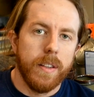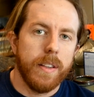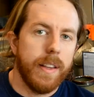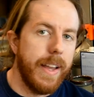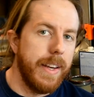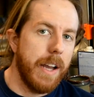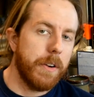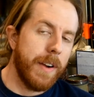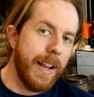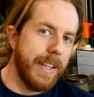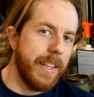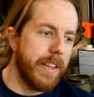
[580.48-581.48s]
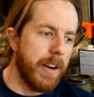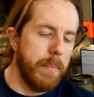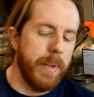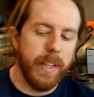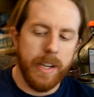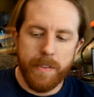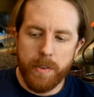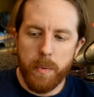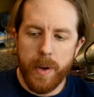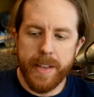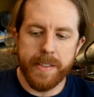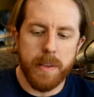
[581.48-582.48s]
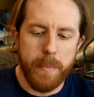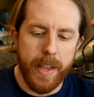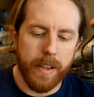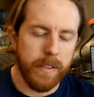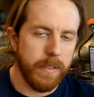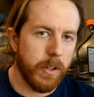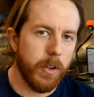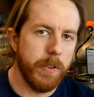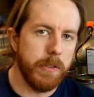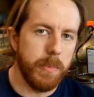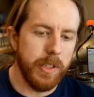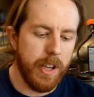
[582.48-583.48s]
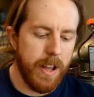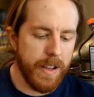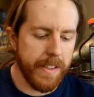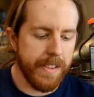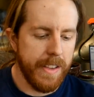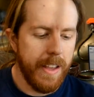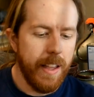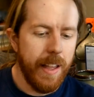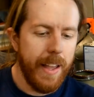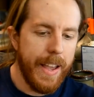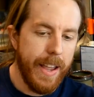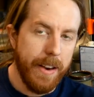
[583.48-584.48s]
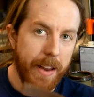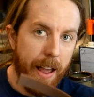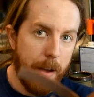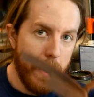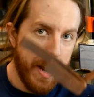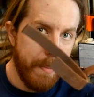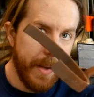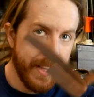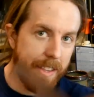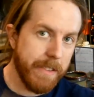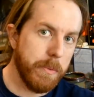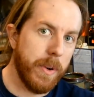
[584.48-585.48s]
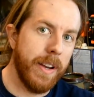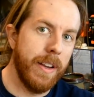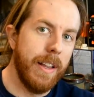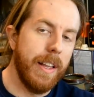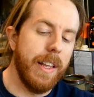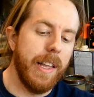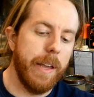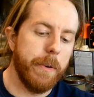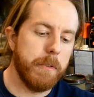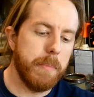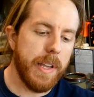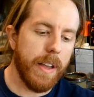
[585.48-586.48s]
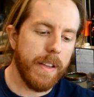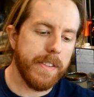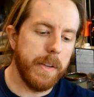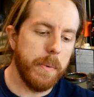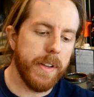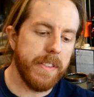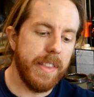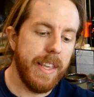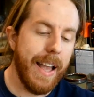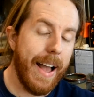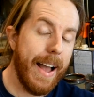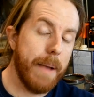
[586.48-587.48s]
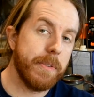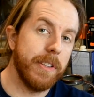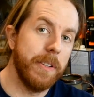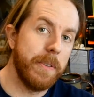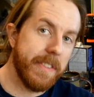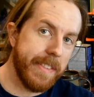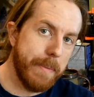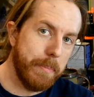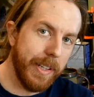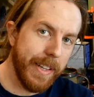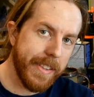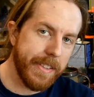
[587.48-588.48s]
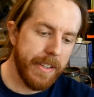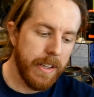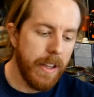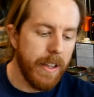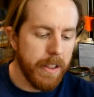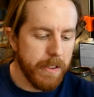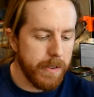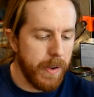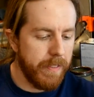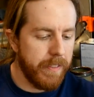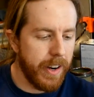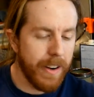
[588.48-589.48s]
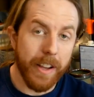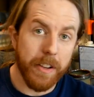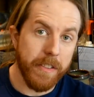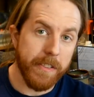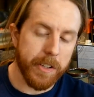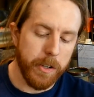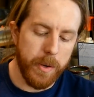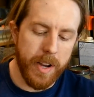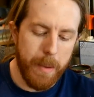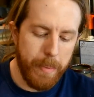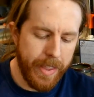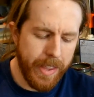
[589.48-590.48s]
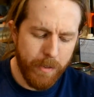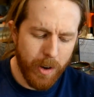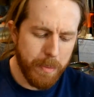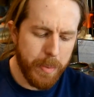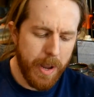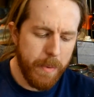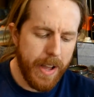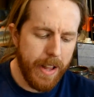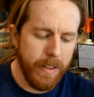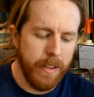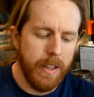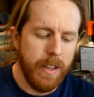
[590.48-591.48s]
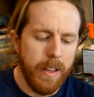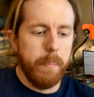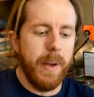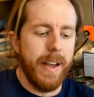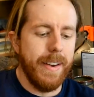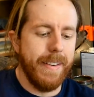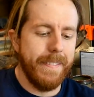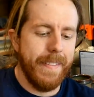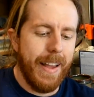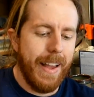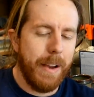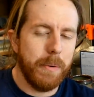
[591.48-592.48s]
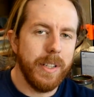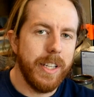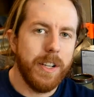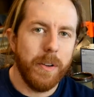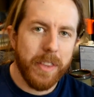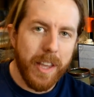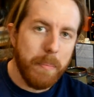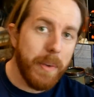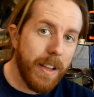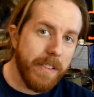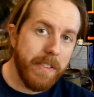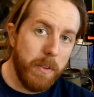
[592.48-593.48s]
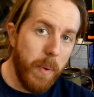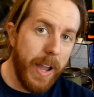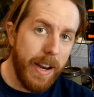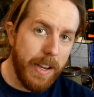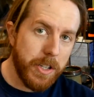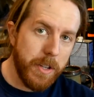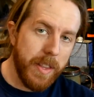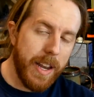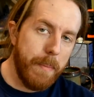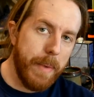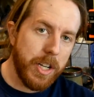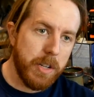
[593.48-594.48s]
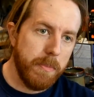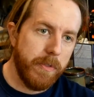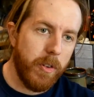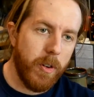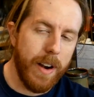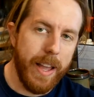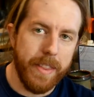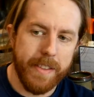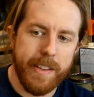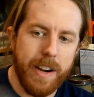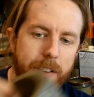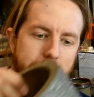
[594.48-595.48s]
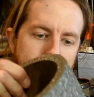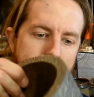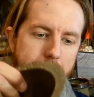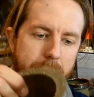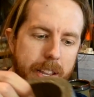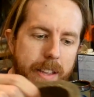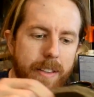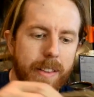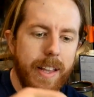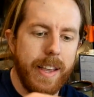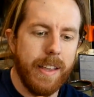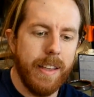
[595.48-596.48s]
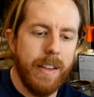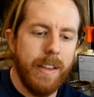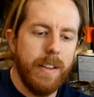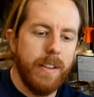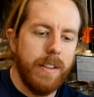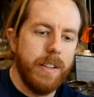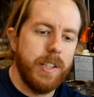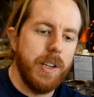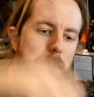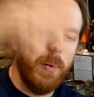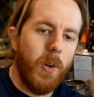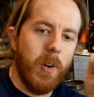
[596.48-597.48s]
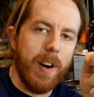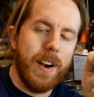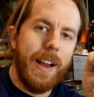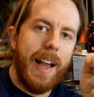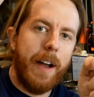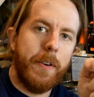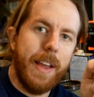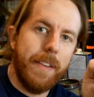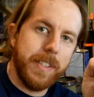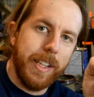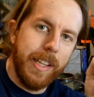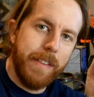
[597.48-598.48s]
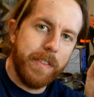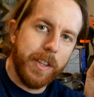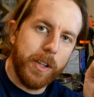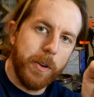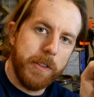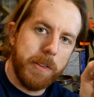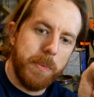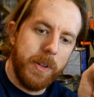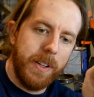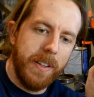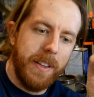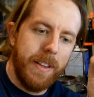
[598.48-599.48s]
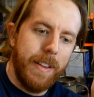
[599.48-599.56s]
Okay, now granted, there are a million different ways to make crucible tongs, and when I picked this one, it was because it was the absolute simplest. So I figured I couldn't screw it up, and they worked pretty well. But I really don't think, because of the weight issue that I mentioned before and the center of gravity, like To pour, I would have to lift the crucible